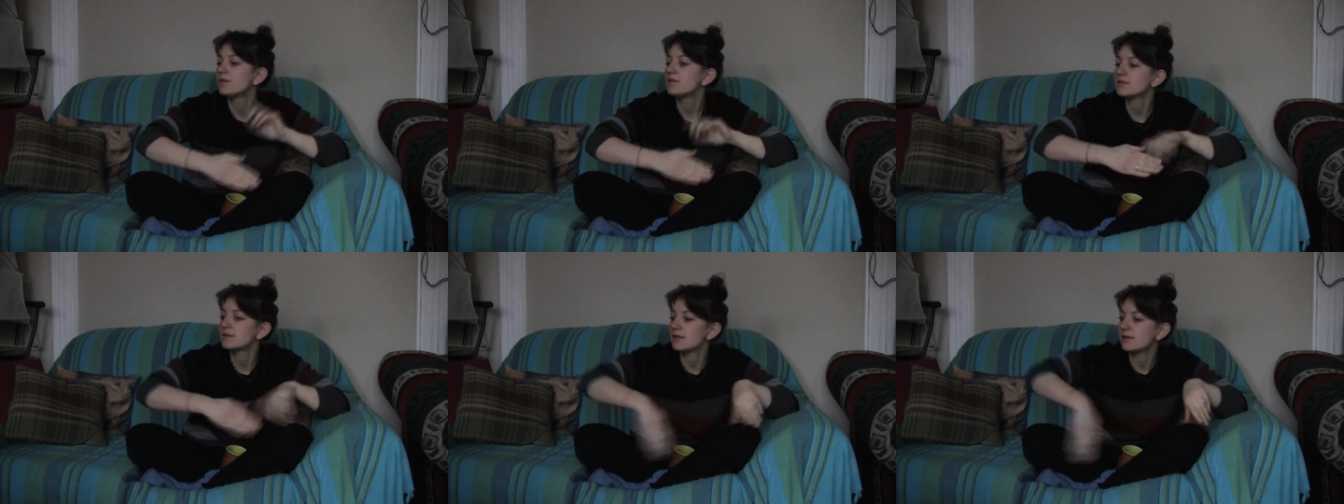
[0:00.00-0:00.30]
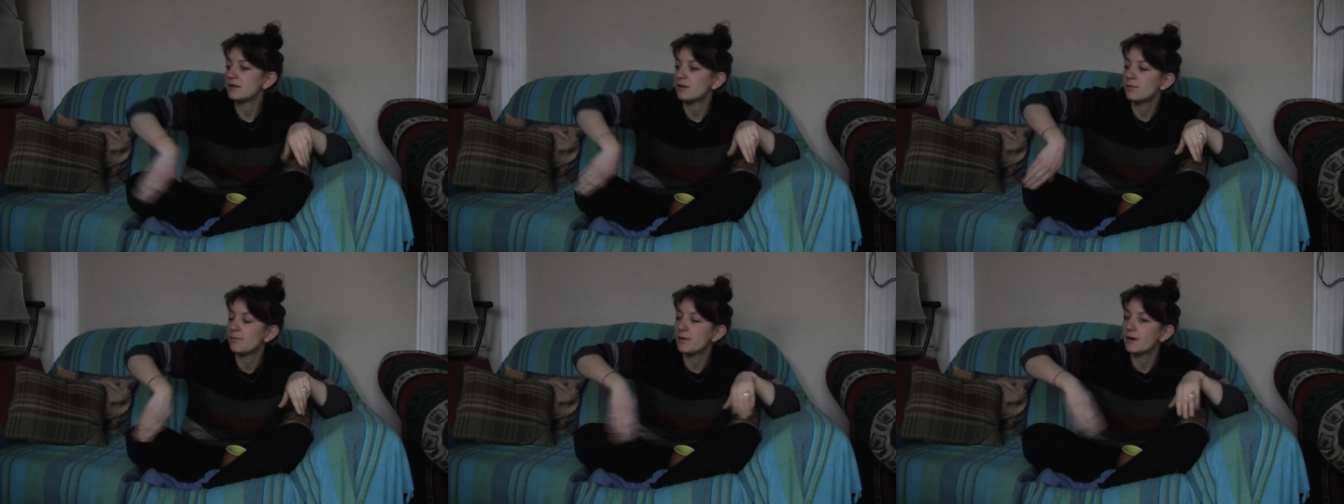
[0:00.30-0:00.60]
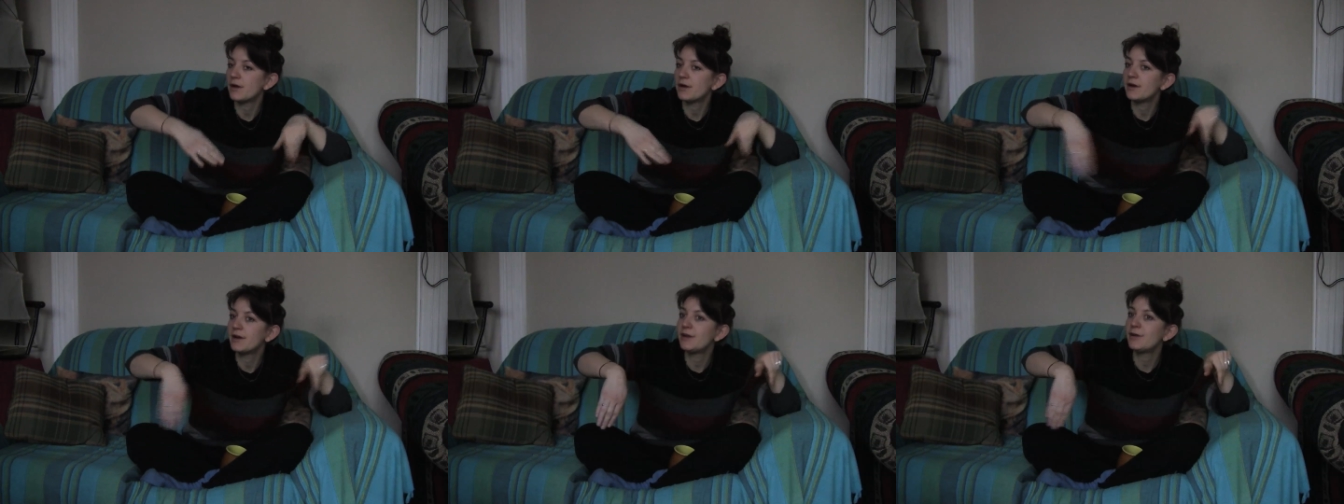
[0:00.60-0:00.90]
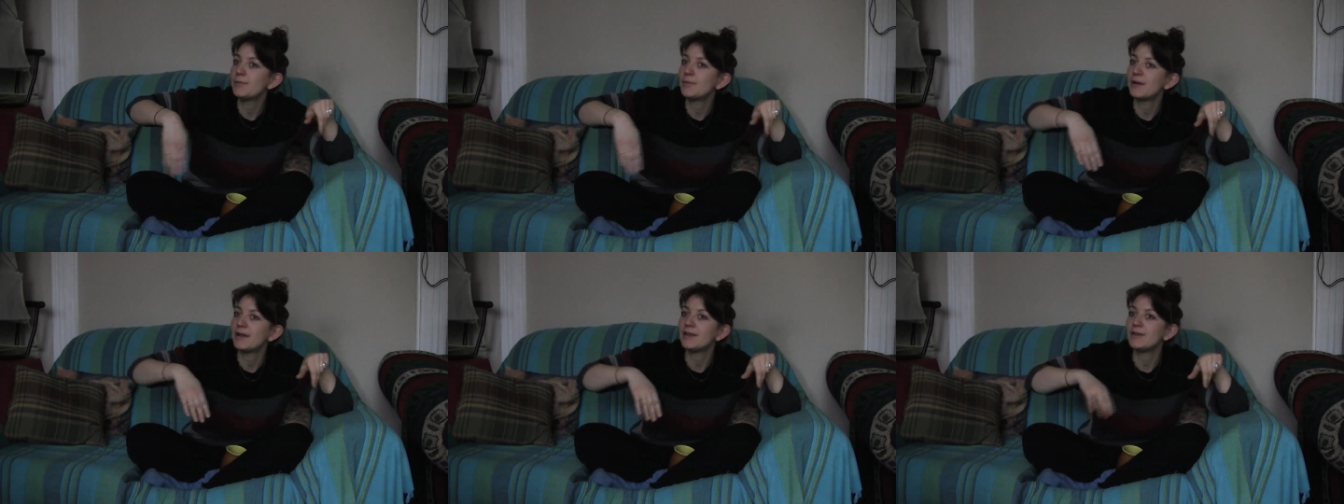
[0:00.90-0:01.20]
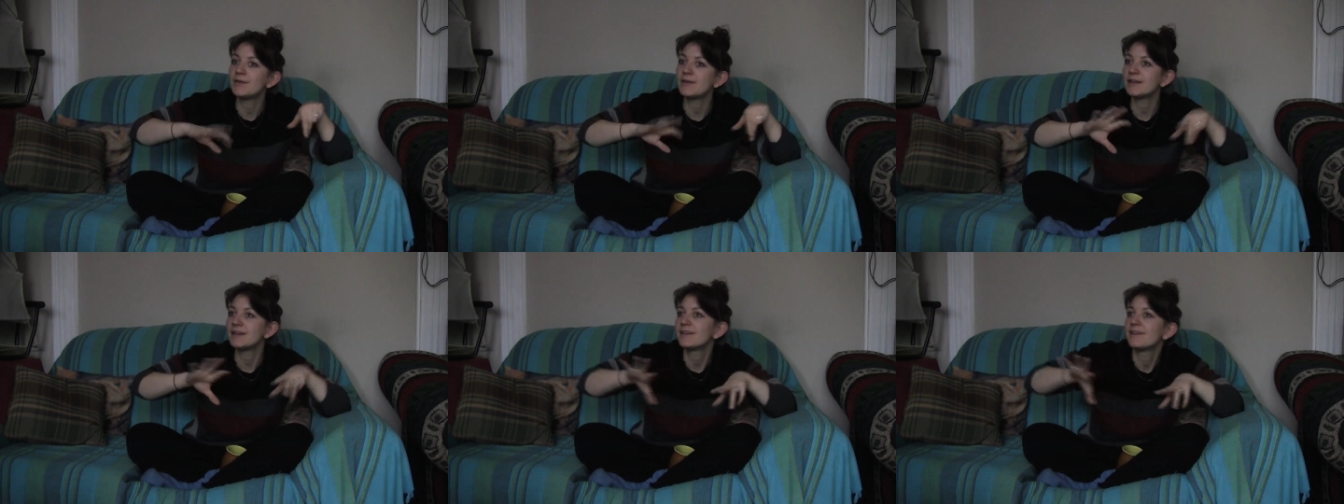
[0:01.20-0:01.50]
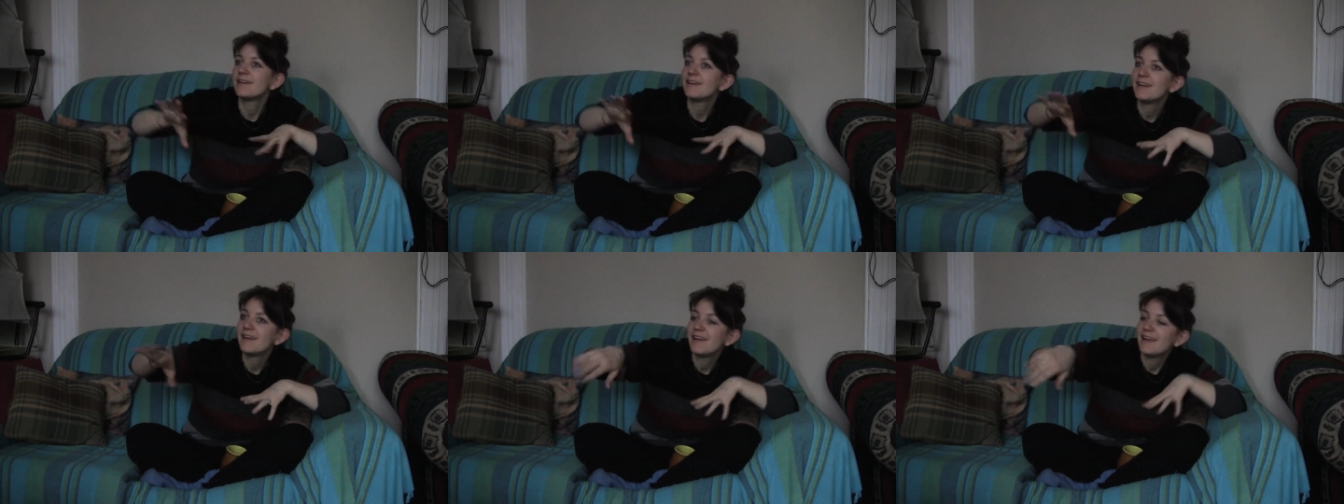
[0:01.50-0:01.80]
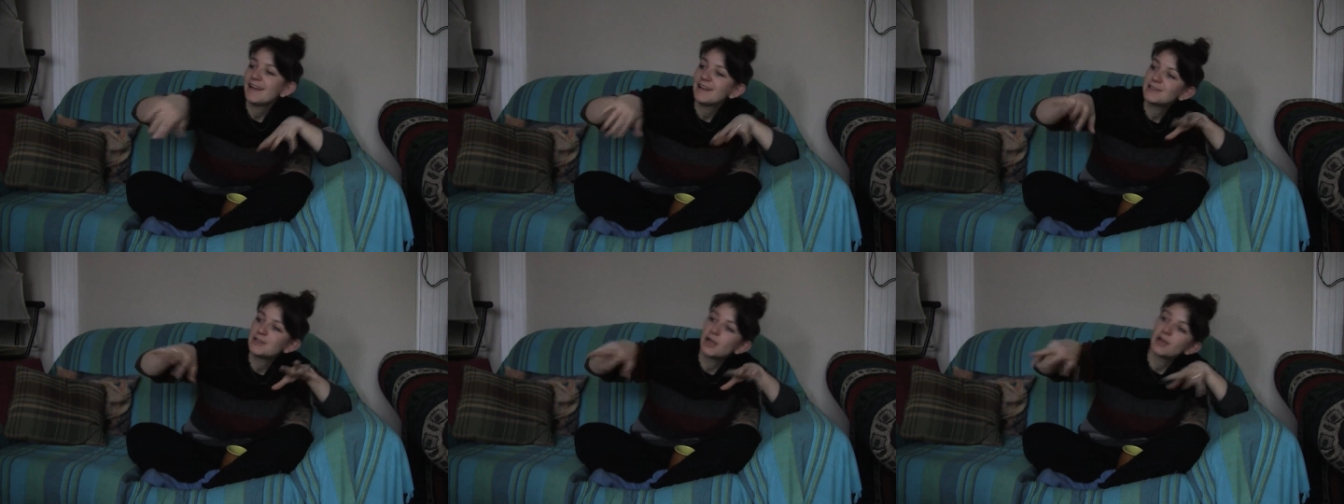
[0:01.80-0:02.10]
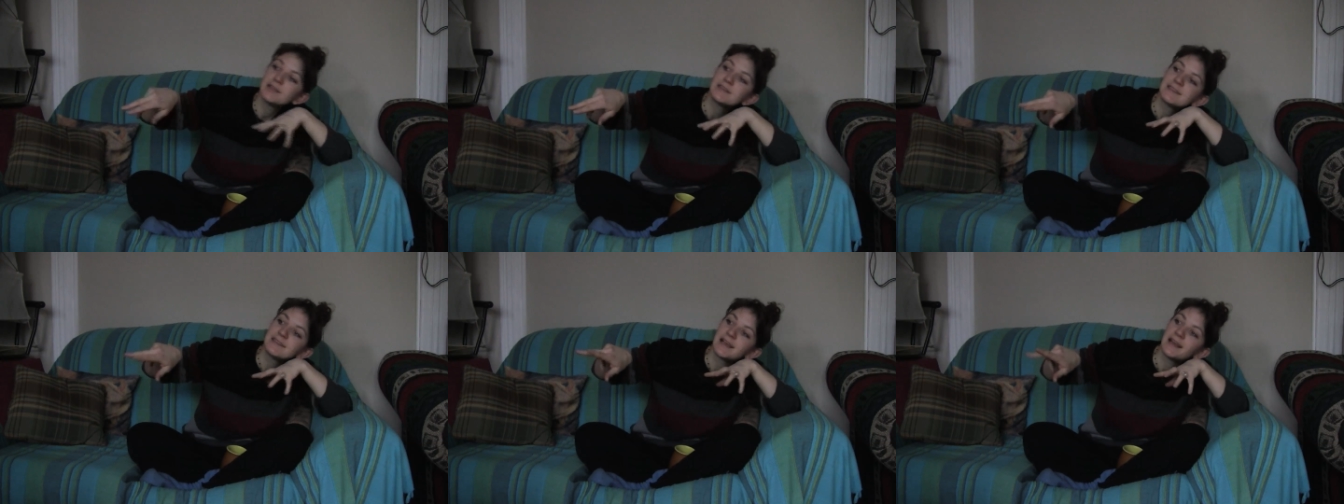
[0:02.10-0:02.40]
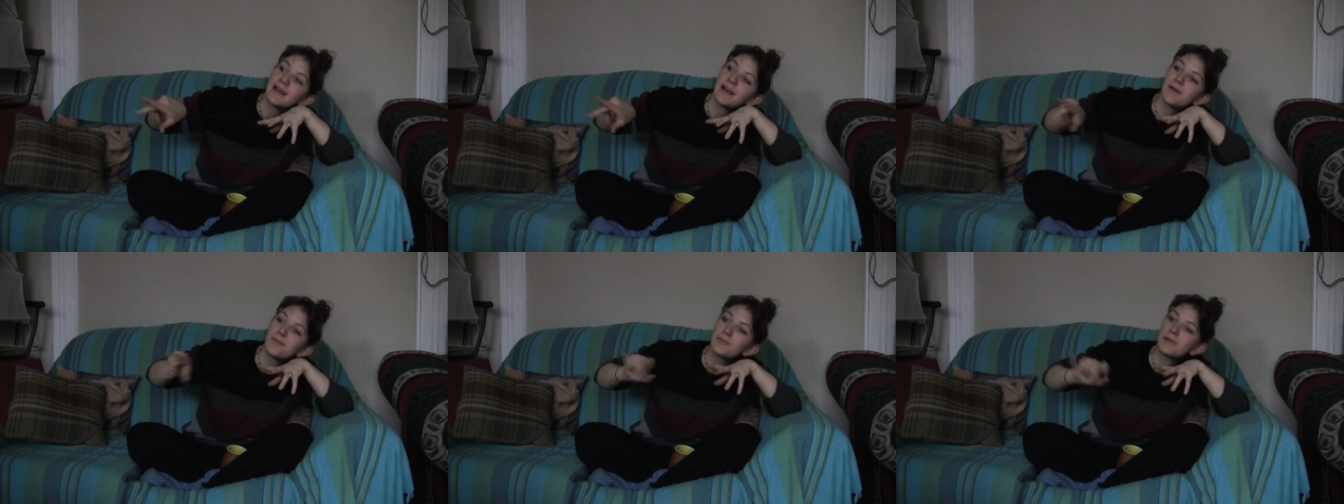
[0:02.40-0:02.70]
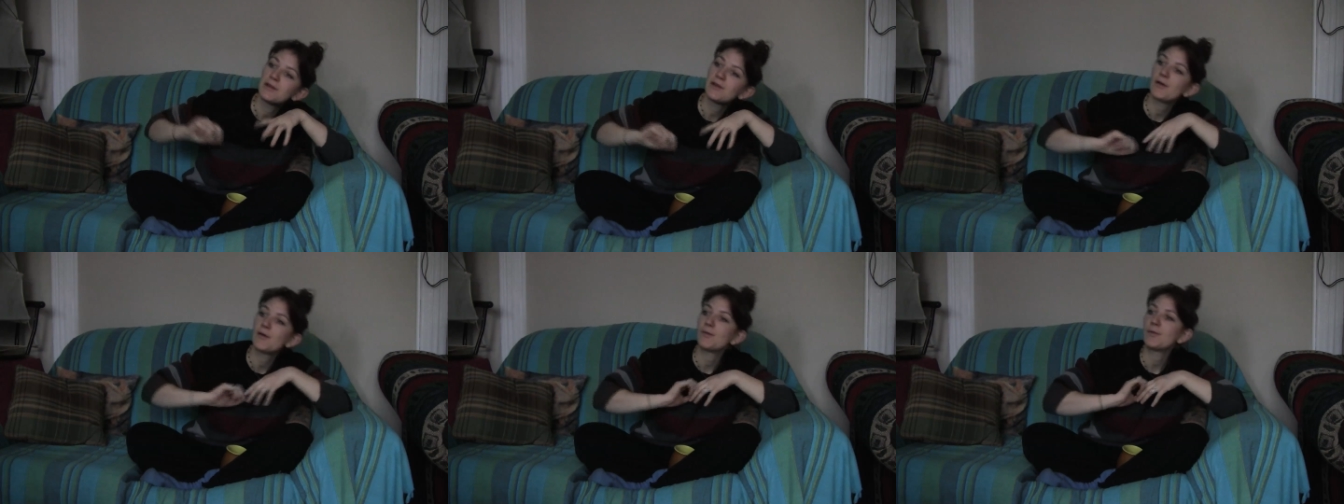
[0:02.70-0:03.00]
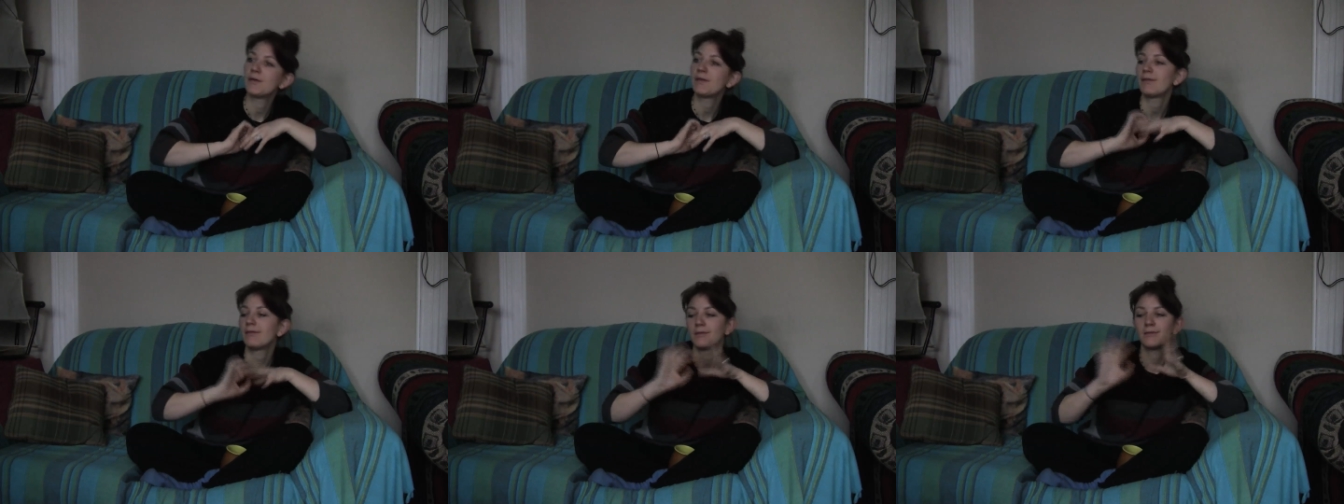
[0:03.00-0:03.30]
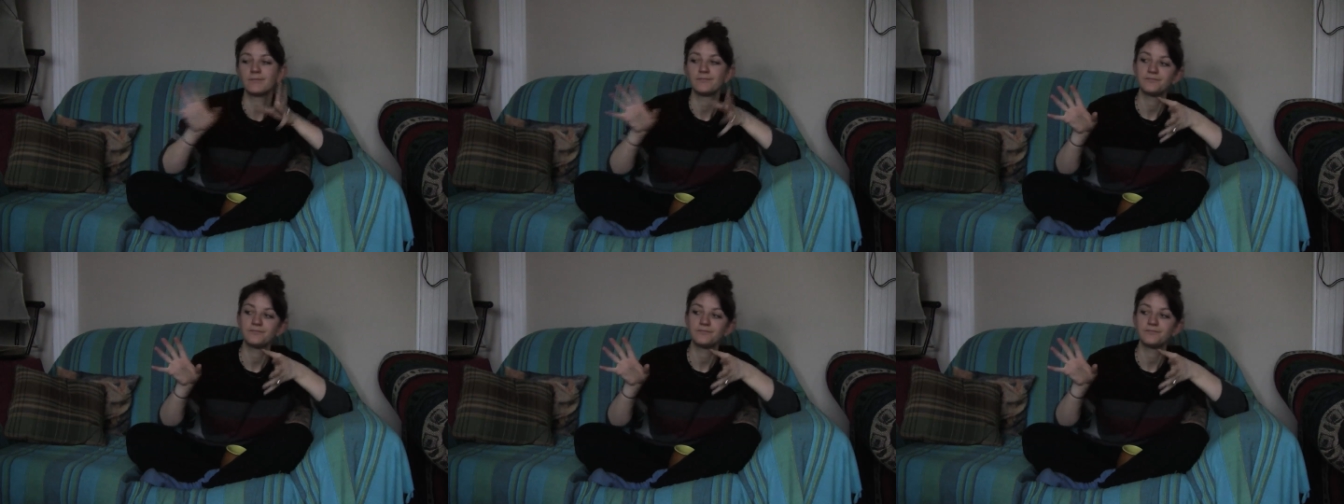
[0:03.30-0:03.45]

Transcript: There's a little barrier, but you can, it's all set up, you know, with